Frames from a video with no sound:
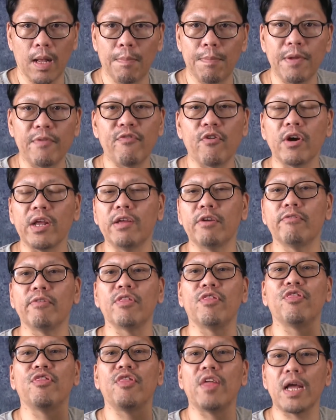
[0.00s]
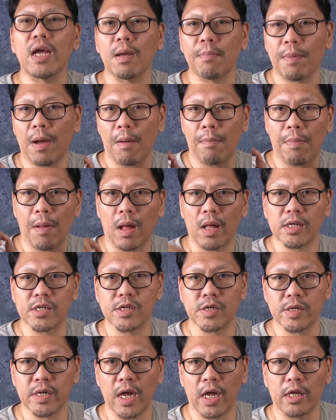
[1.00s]
Now, before you even think about
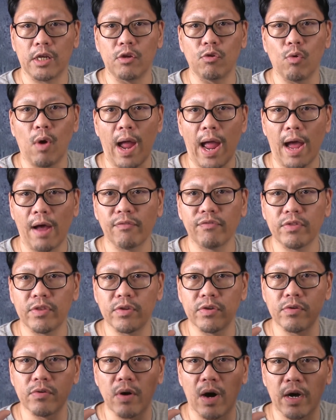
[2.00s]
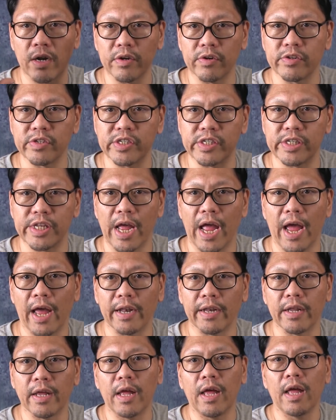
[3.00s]
balancing your tank, you have to
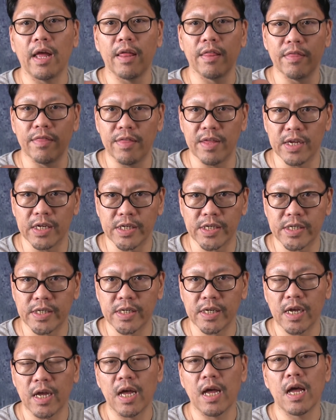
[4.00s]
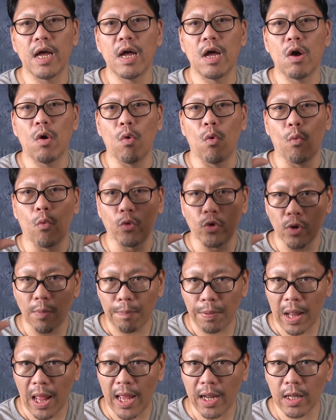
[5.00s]
understand this:
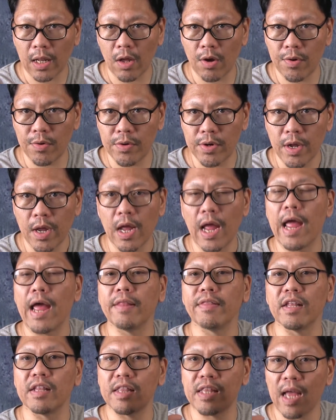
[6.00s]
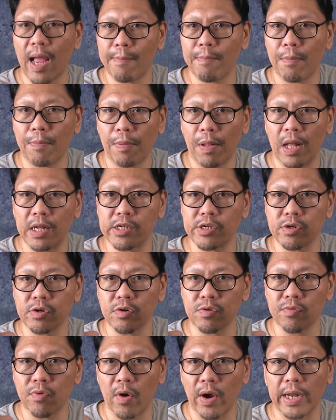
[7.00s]
your plant load and the type of plants
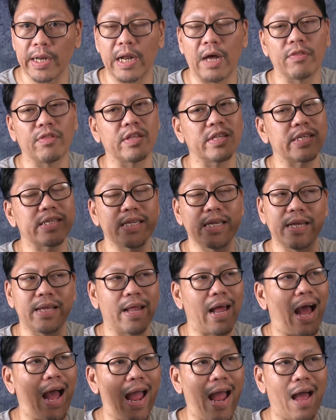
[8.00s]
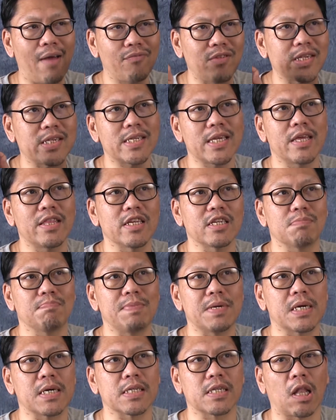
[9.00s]
you're growing. Now, see, I have to say
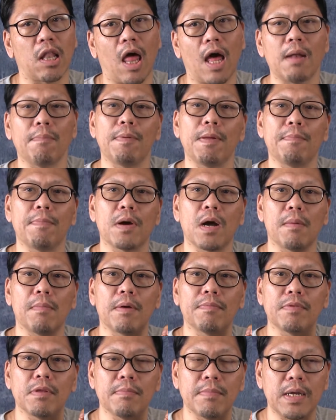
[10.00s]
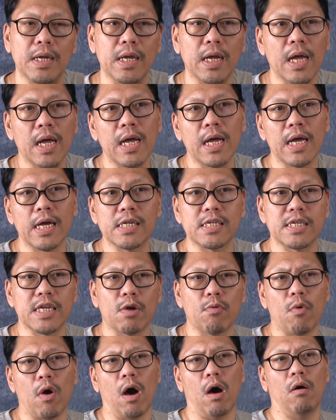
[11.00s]
this because a lot of people come up to me and
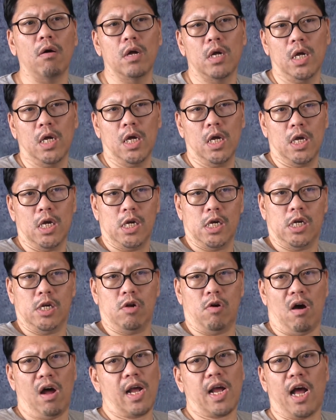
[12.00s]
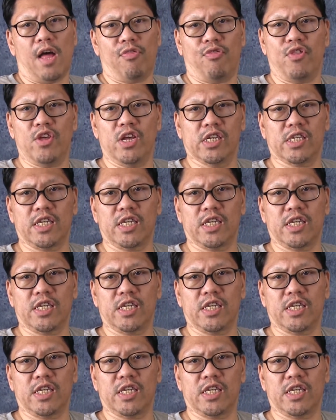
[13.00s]
say, well, you know, I got